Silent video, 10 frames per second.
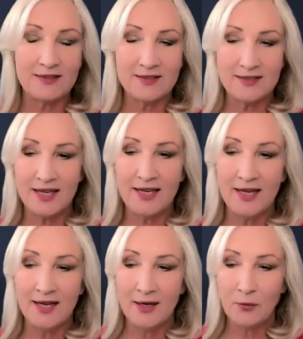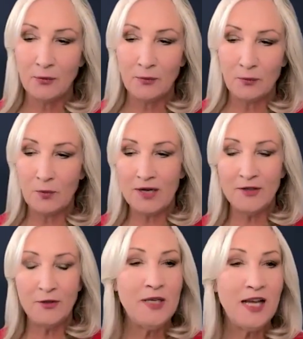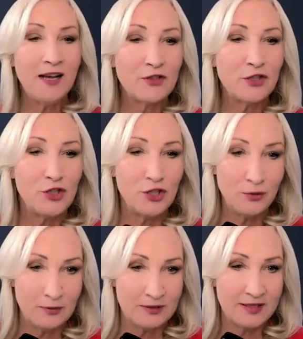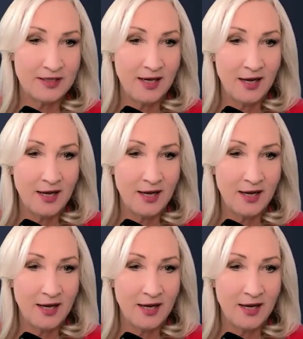to say, why do we have to choose?